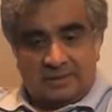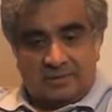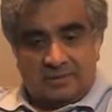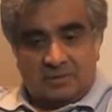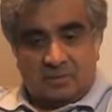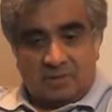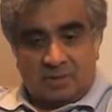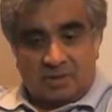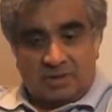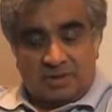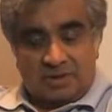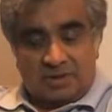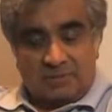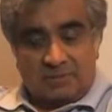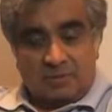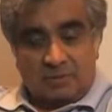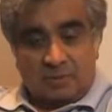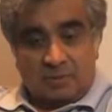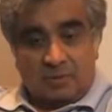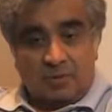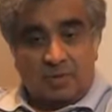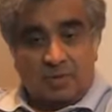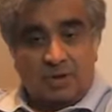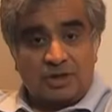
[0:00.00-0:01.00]
Was there
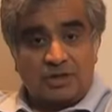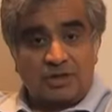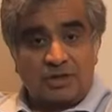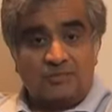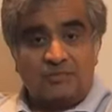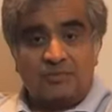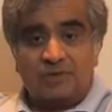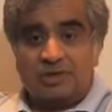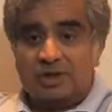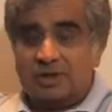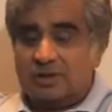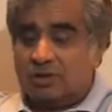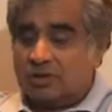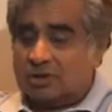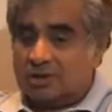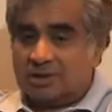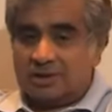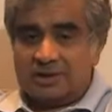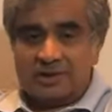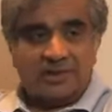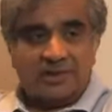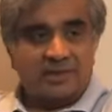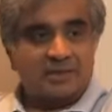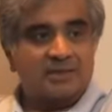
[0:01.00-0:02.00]
provocation for that
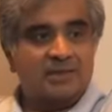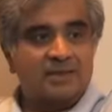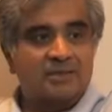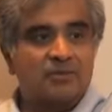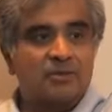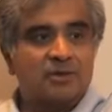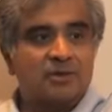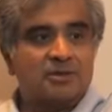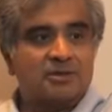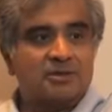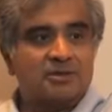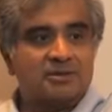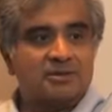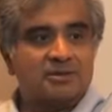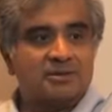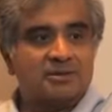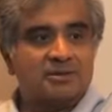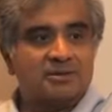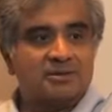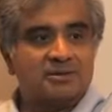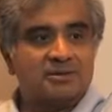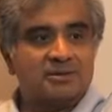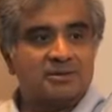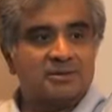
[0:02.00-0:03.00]
order? Yes, there was.
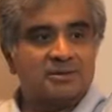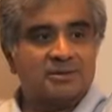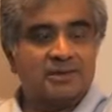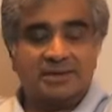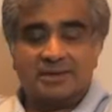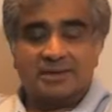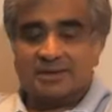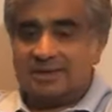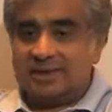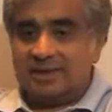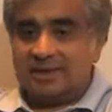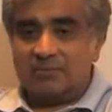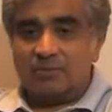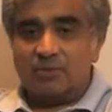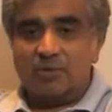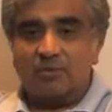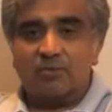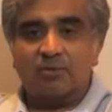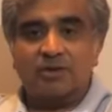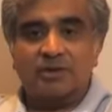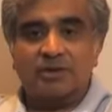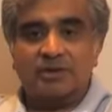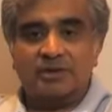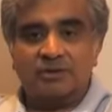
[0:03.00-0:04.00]
There is grave
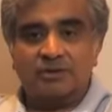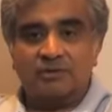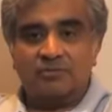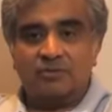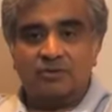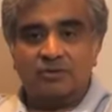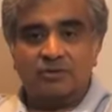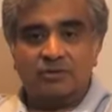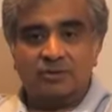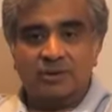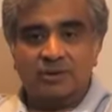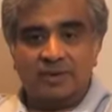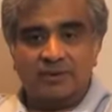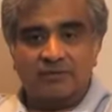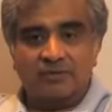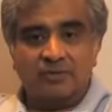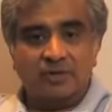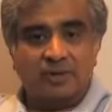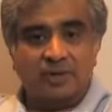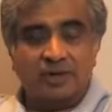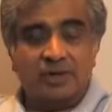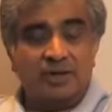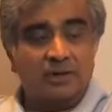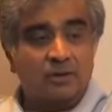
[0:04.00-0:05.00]
provocation for today
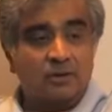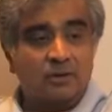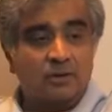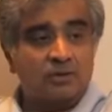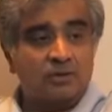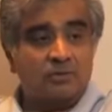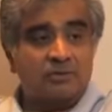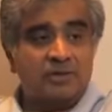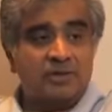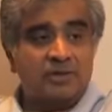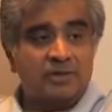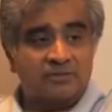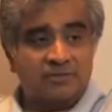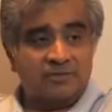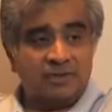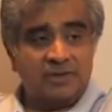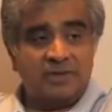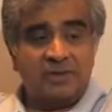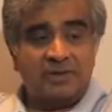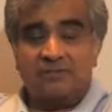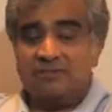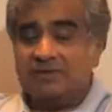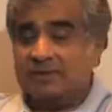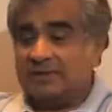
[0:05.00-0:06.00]
for any court to
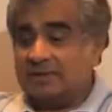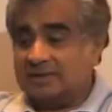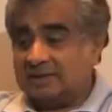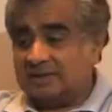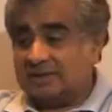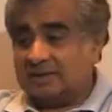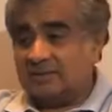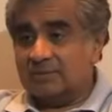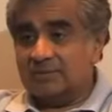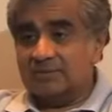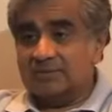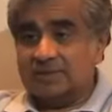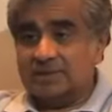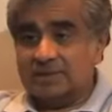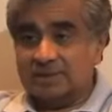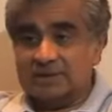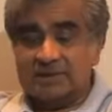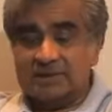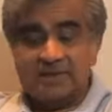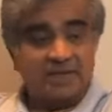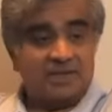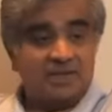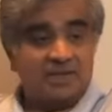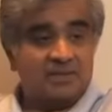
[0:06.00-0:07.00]
interfere in way some of the
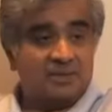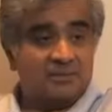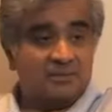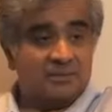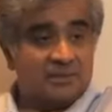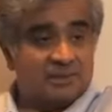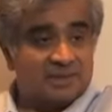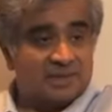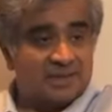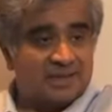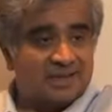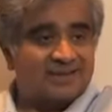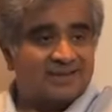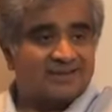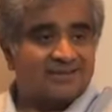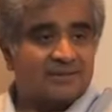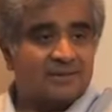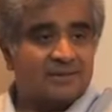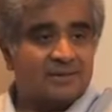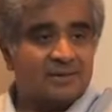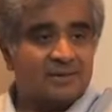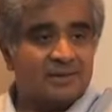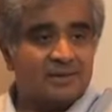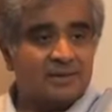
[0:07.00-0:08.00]
state assemblies are run.
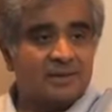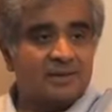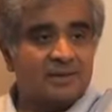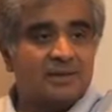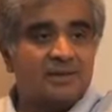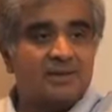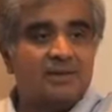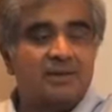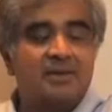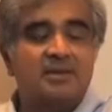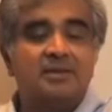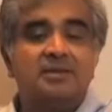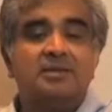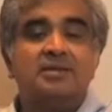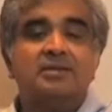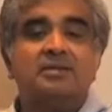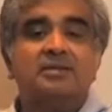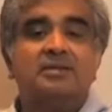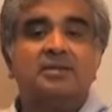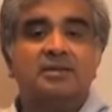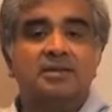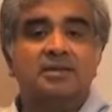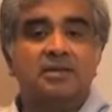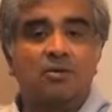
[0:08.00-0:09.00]

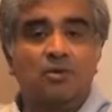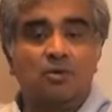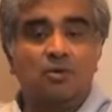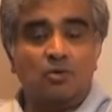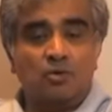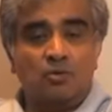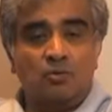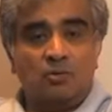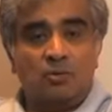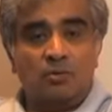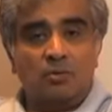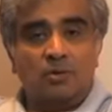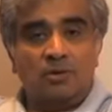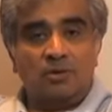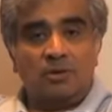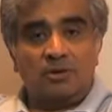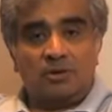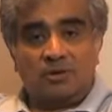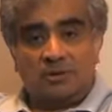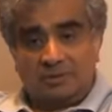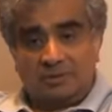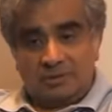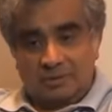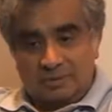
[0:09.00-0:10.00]
Did the court overboard
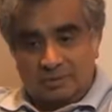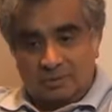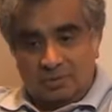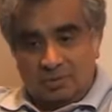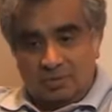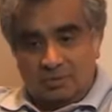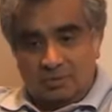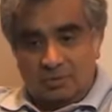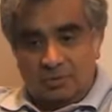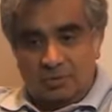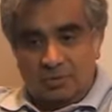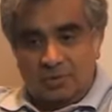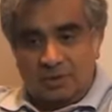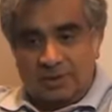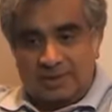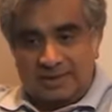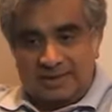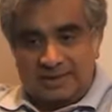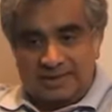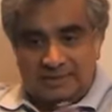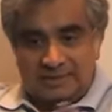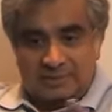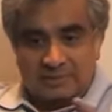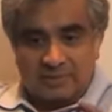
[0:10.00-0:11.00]
go overboard?
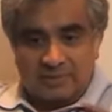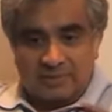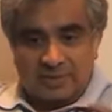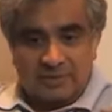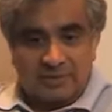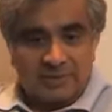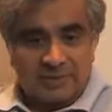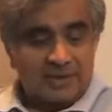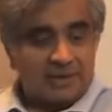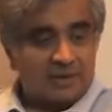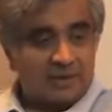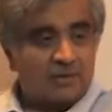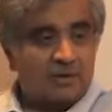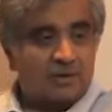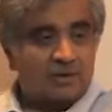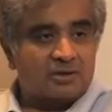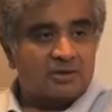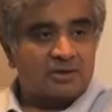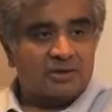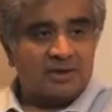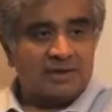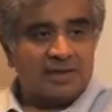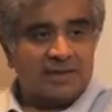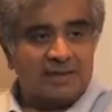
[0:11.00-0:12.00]
Yes, maybe it
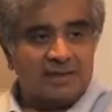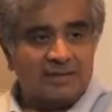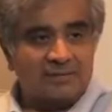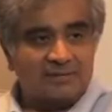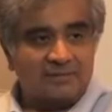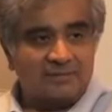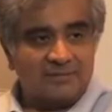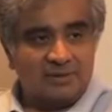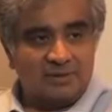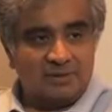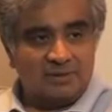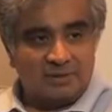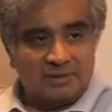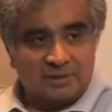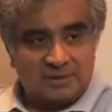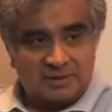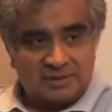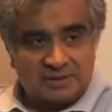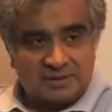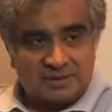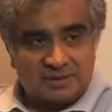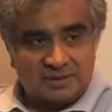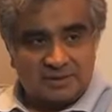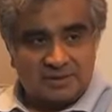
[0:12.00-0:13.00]
crossed the line because
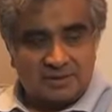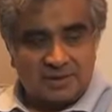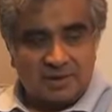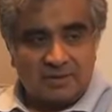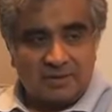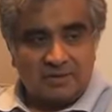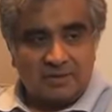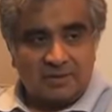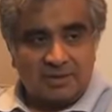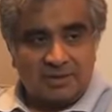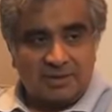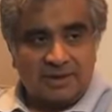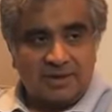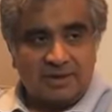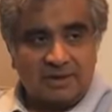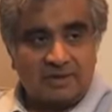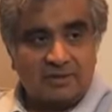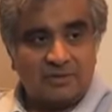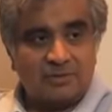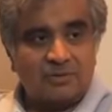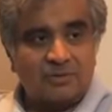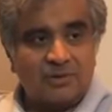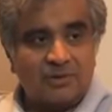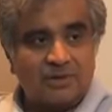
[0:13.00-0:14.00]
now you are getting
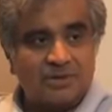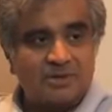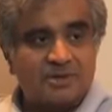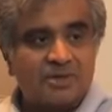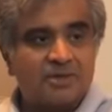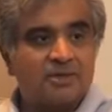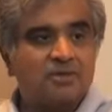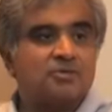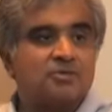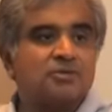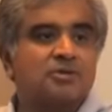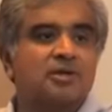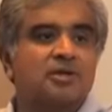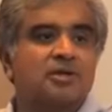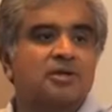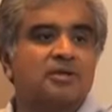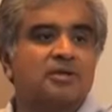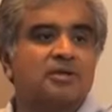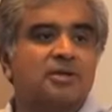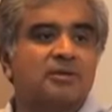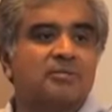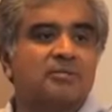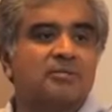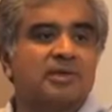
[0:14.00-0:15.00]
onto institutional
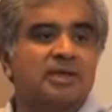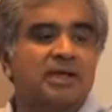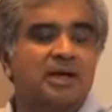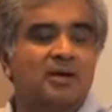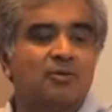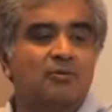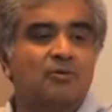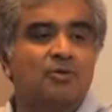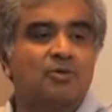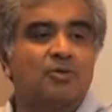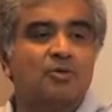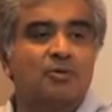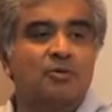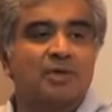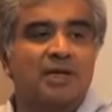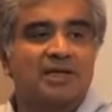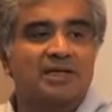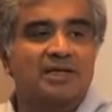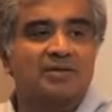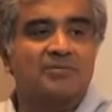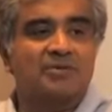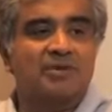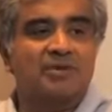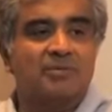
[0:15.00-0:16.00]
autonomy. How would you
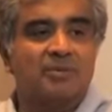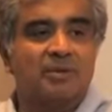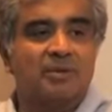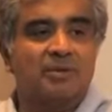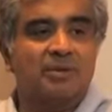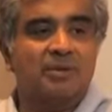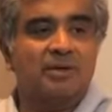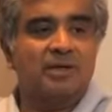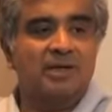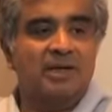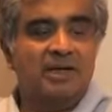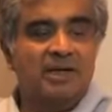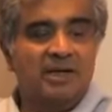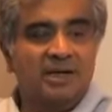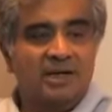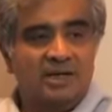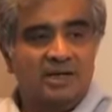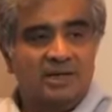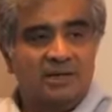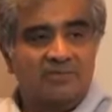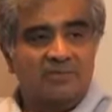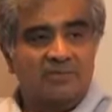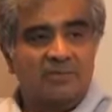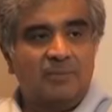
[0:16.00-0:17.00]
like if someone
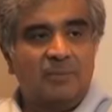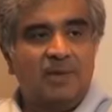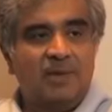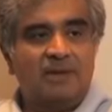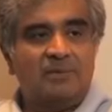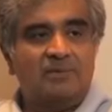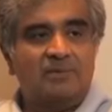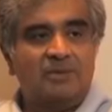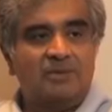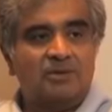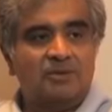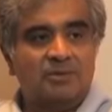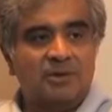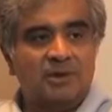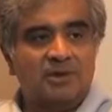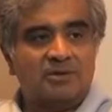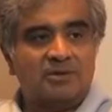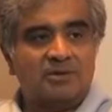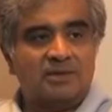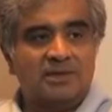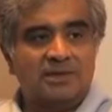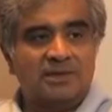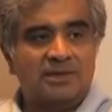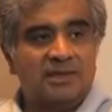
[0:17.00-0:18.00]
if the parliament
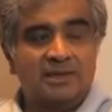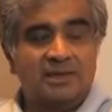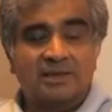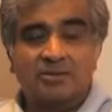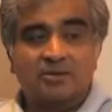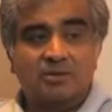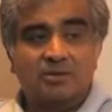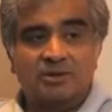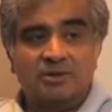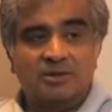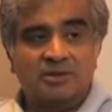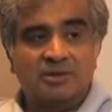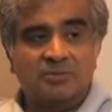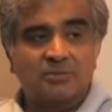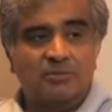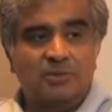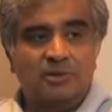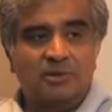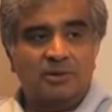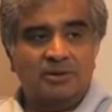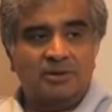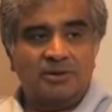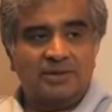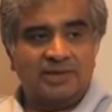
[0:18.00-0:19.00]
tomorrow said that you know this
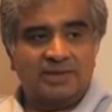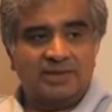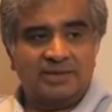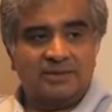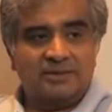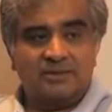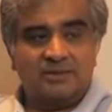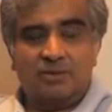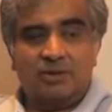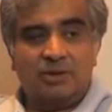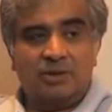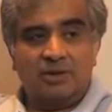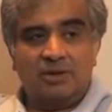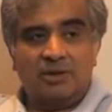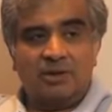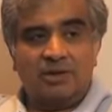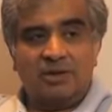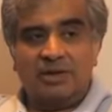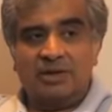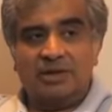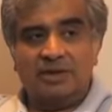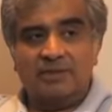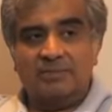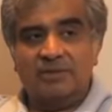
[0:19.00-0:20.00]
important case is going on
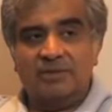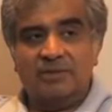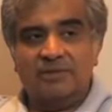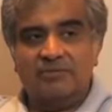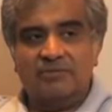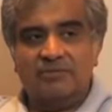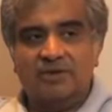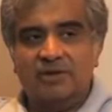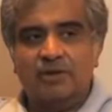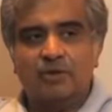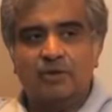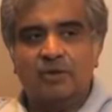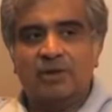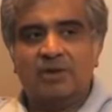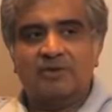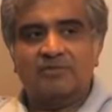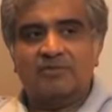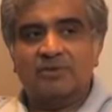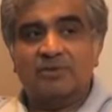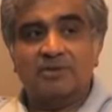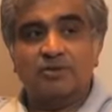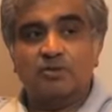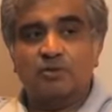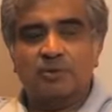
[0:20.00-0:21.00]
and let it be
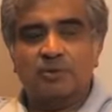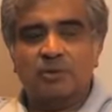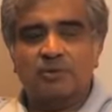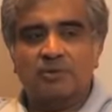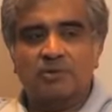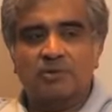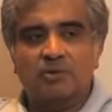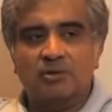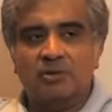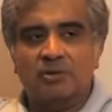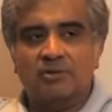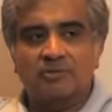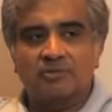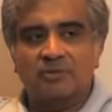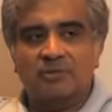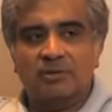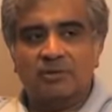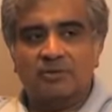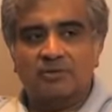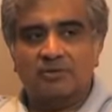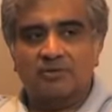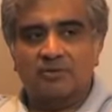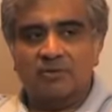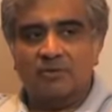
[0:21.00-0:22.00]
videographed in Supreme Court
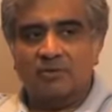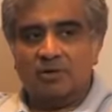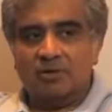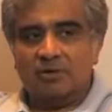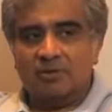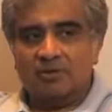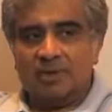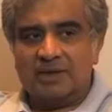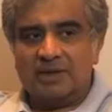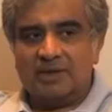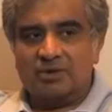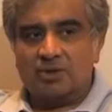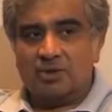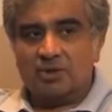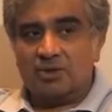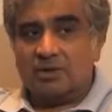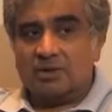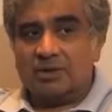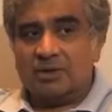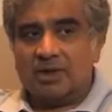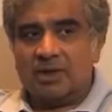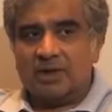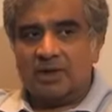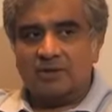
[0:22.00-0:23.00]
because we want to make sure
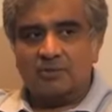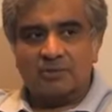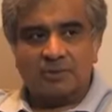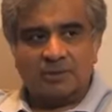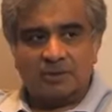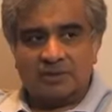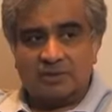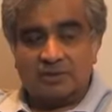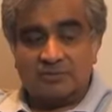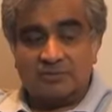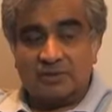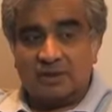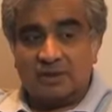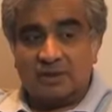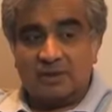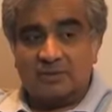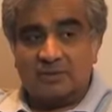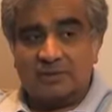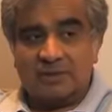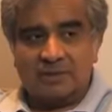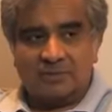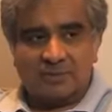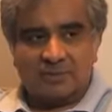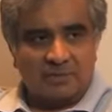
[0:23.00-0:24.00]
all the arguments of the
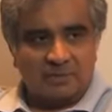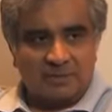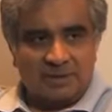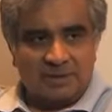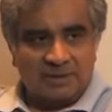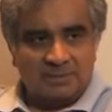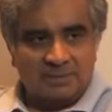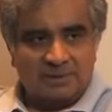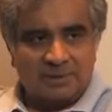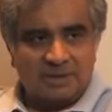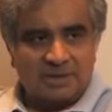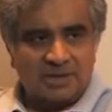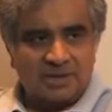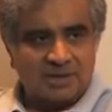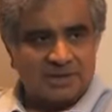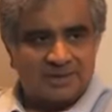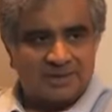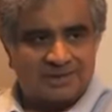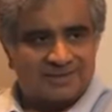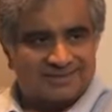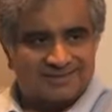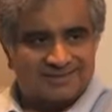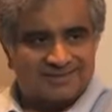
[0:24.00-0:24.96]
government are properly appreciated.